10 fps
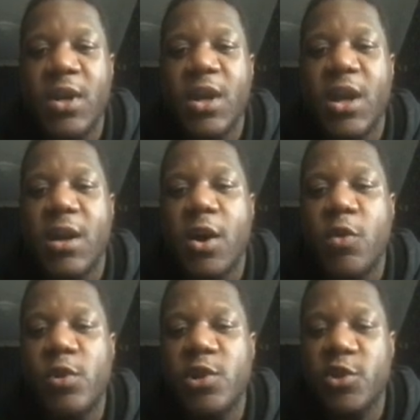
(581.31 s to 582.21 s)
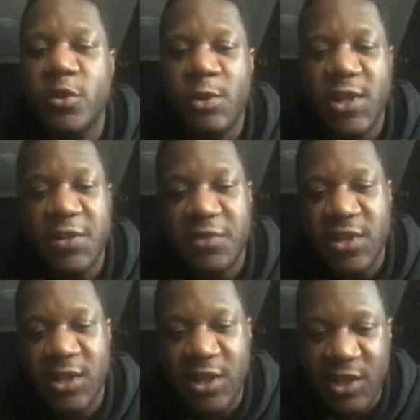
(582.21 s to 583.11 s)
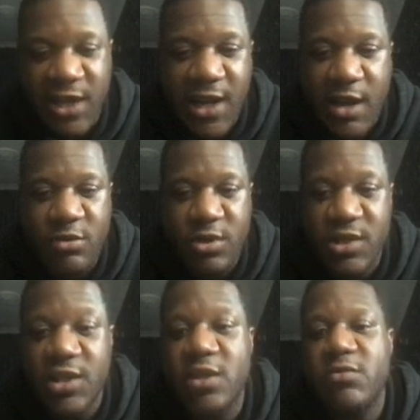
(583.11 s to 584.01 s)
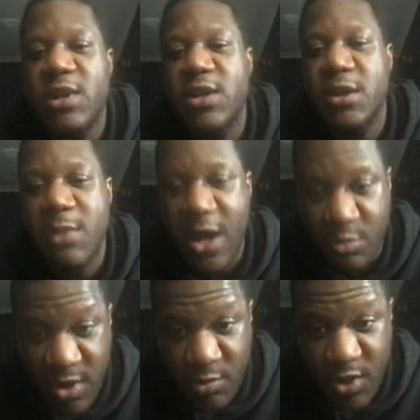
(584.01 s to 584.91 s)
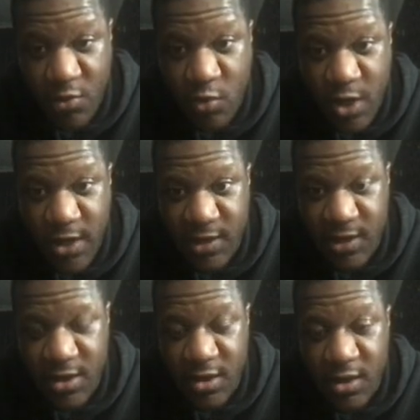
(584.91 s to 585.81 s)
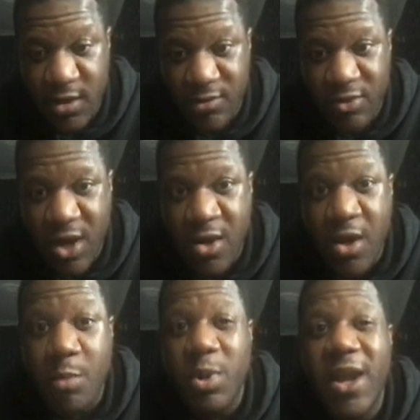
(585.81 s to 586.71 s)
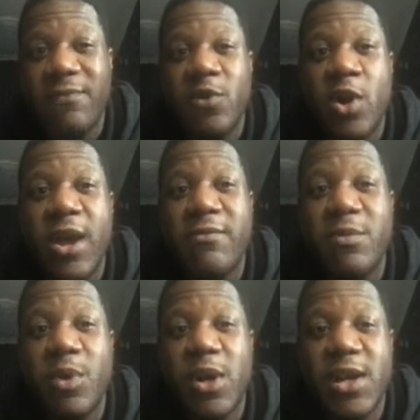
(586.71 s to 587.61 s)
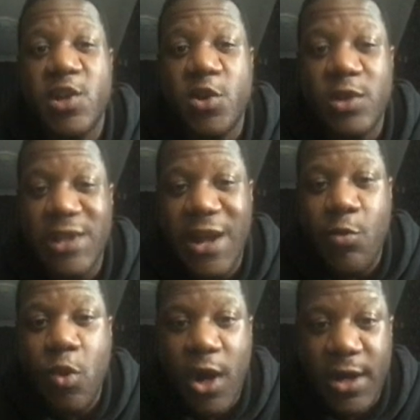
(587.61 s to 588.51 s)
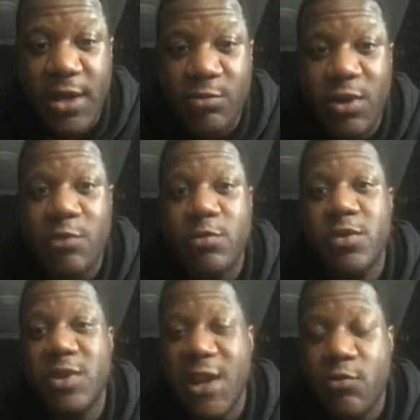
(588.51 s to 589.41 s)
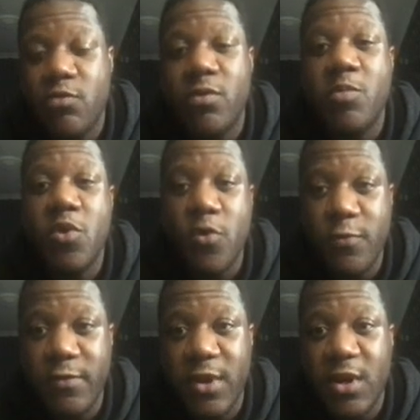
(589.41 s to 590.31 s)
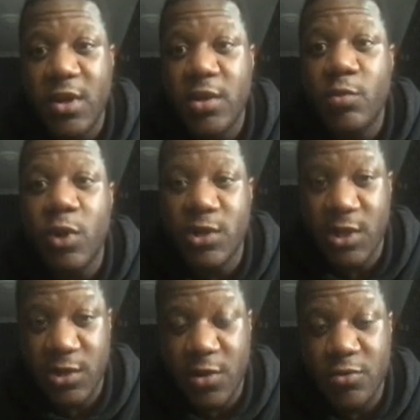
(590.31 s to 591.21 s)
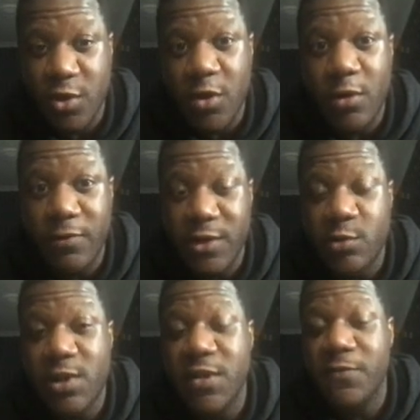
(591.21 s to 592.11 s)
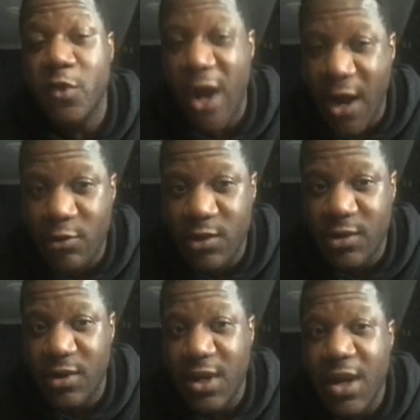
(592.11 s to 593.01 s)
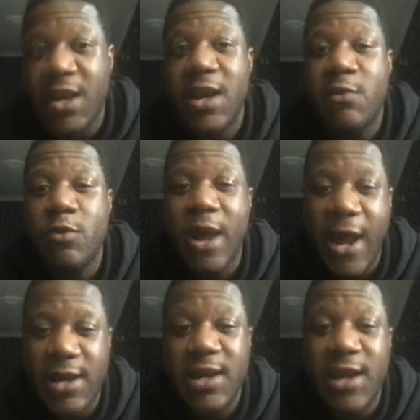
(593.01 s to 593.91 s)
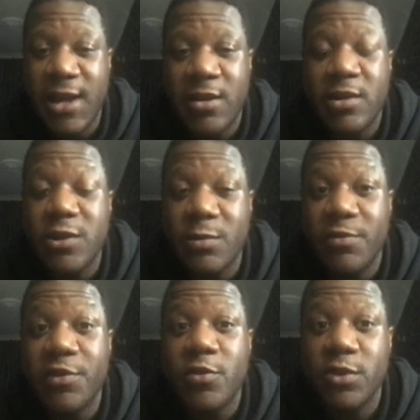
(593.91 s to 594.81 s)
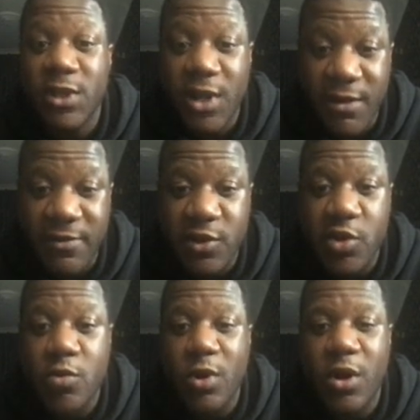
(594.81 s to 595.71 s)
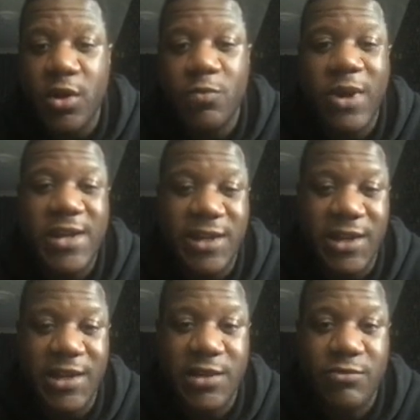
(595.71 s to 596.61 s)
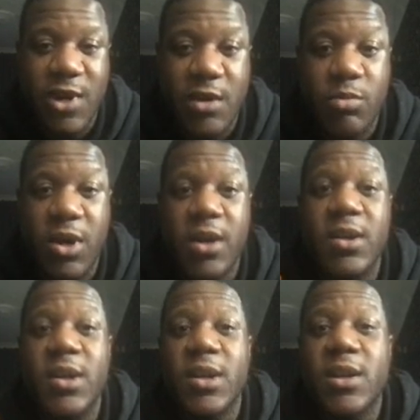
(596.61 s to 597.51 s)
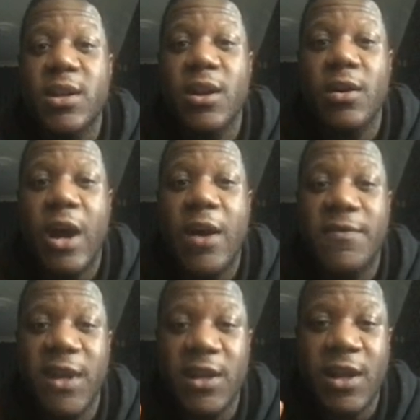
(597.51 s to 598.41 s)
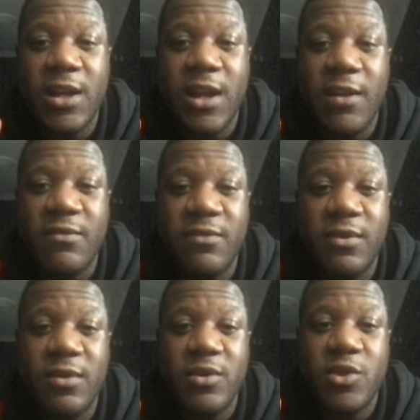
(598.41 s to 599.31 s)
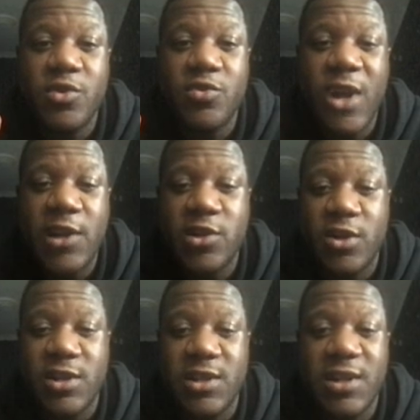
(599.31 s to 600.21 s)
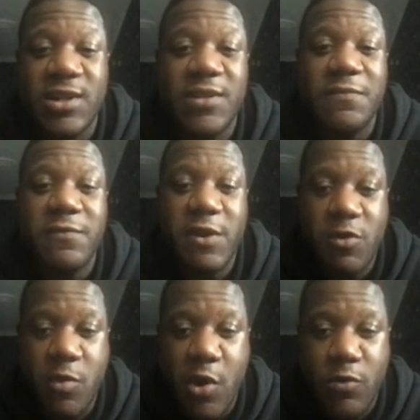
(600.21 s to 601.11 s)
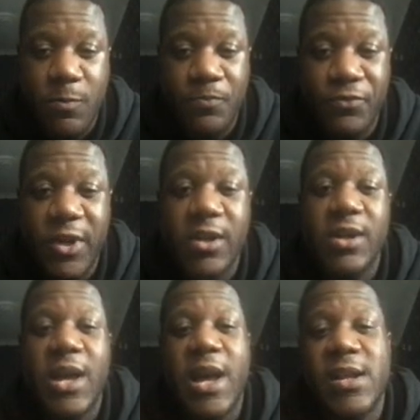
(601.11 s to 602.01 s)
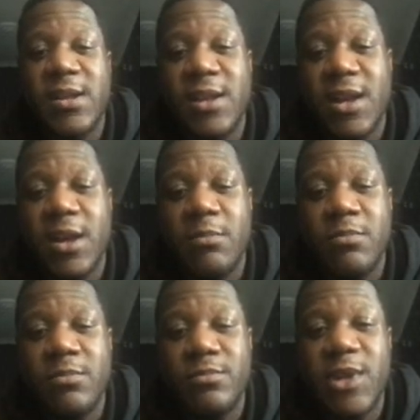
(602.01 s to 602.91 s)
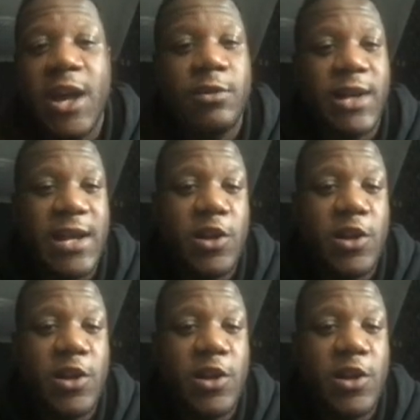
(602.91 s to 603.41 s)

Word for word: Uh, I would assume that this thing is going to sell out considering the amount of people that are whitelisted, right? But if not everybody uses their whitelist, what they will do is they will remove the ones that don't do it within 24 hours and then it will add in some of those others who are on the waiting list right but you know i think that they've strategized this very well and um, yeah i'm glad that